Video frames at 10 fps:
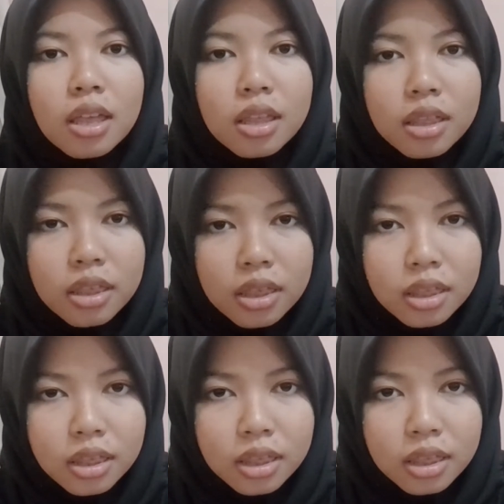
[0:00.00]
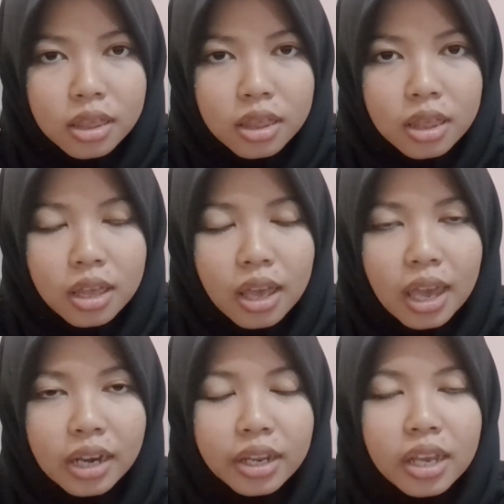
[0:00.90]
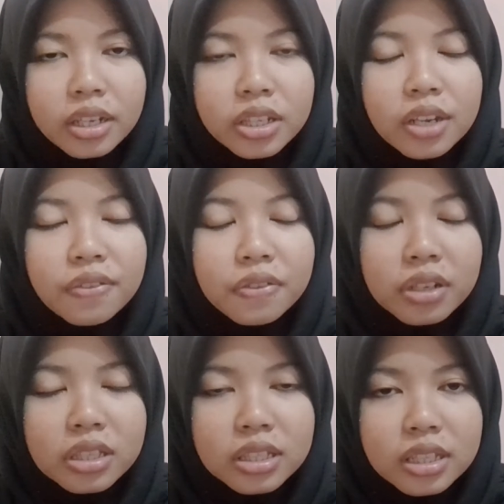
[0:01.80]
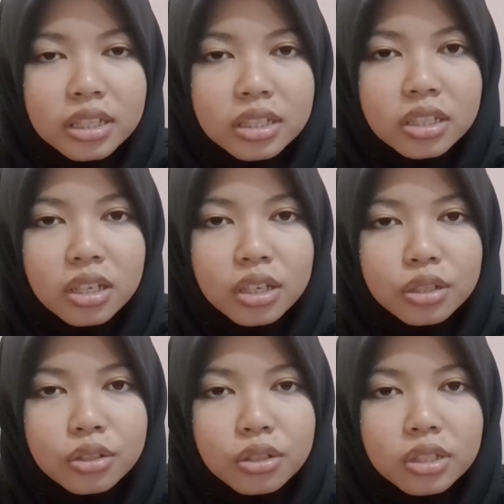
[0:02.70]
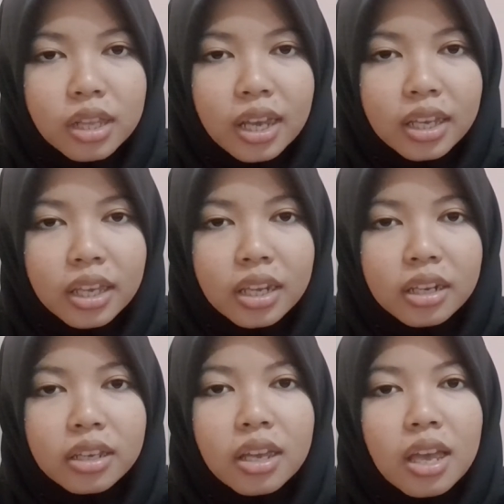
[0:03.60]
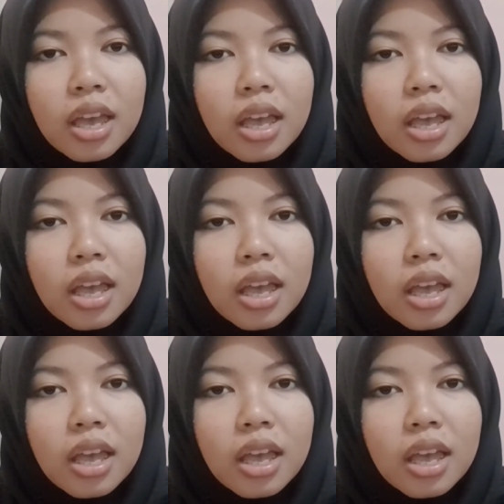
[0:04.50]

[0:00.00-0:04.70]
and yeah, the difference is just like in a